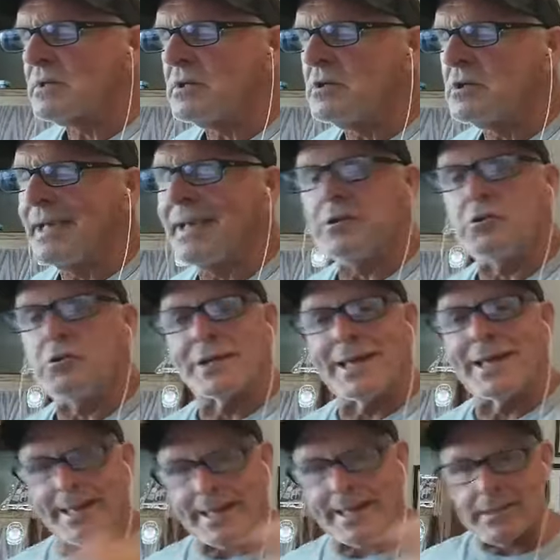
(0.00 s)
You
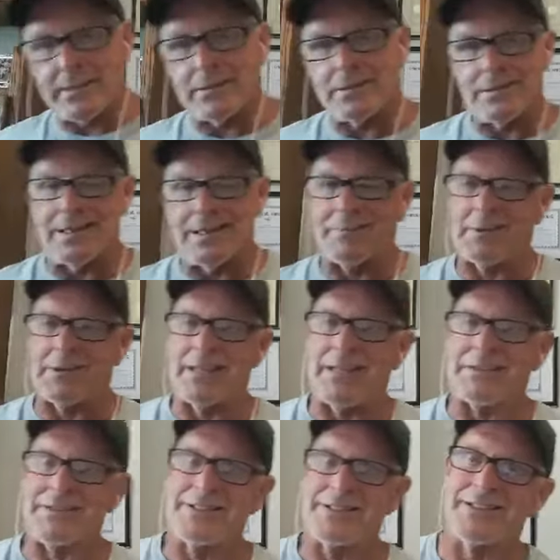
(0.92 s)
get it?
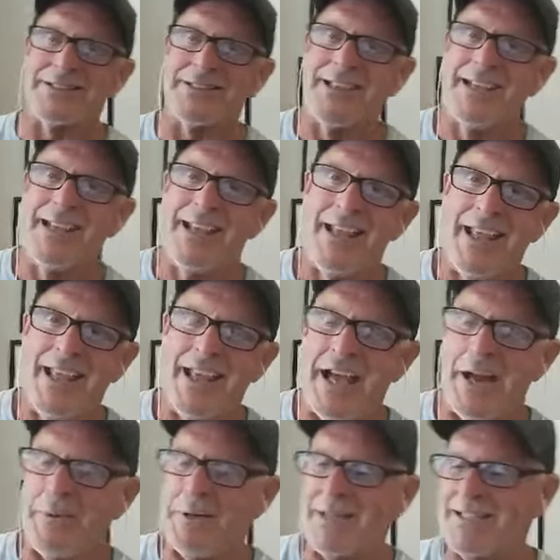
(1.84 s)

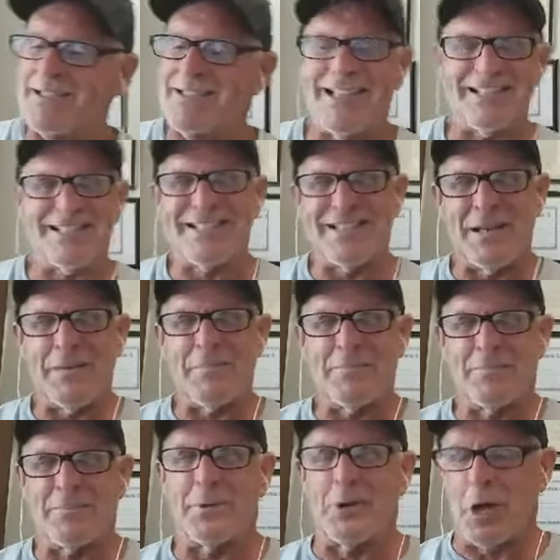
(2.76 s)
Does that
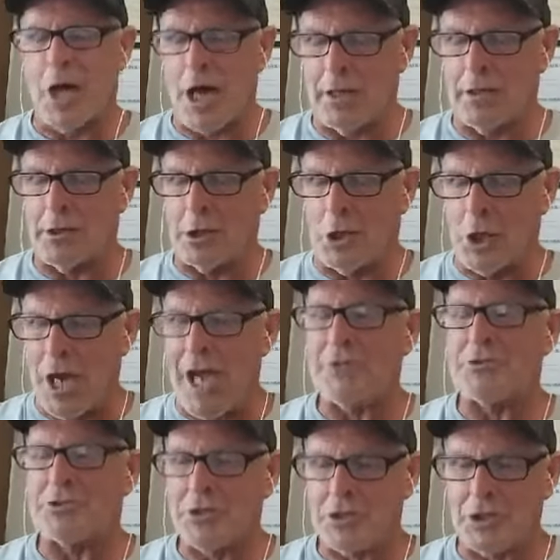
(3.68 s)
seem
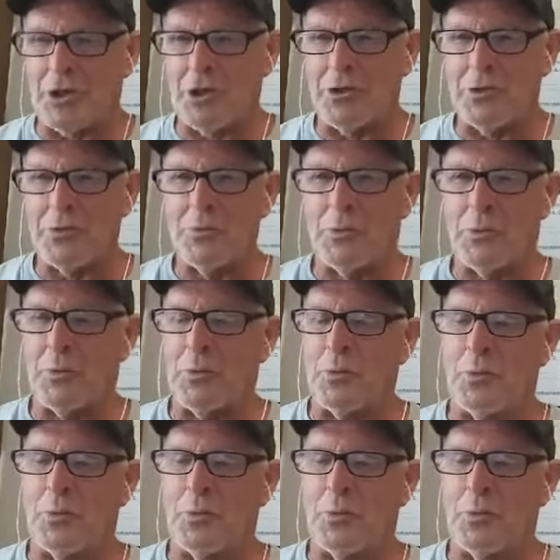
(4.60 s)
logical?